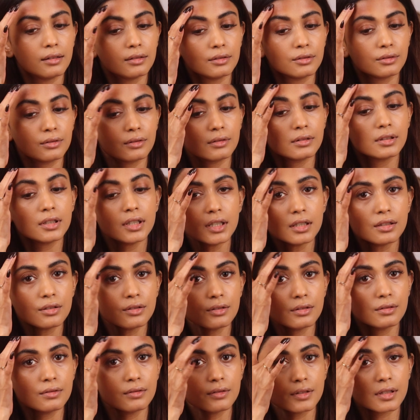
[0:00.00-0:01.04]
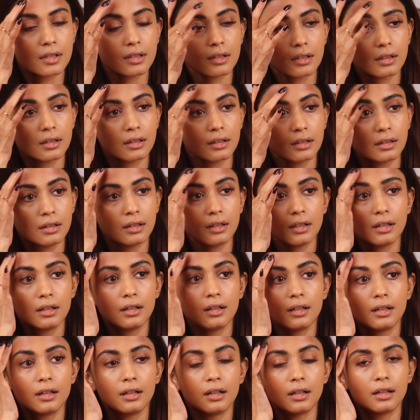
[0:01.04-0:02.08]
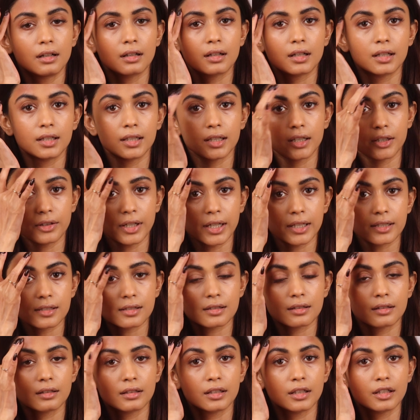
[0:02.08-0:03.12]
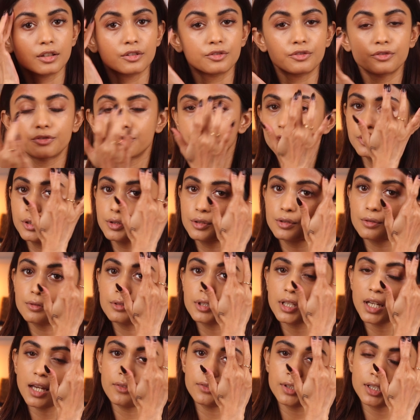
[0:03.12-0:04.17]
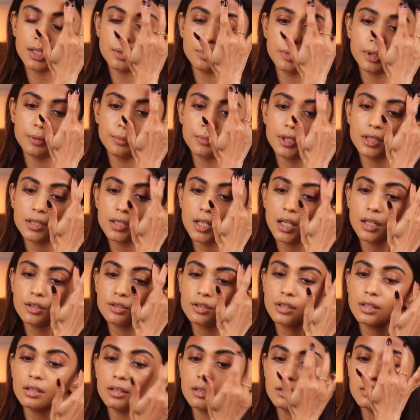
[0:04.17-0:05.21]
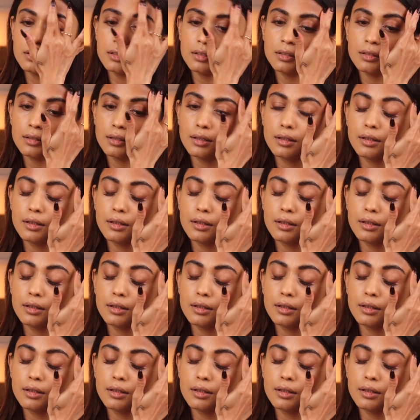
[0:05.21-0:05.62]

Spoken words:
You don't need to use a color corrector if you don't have any pigmentation.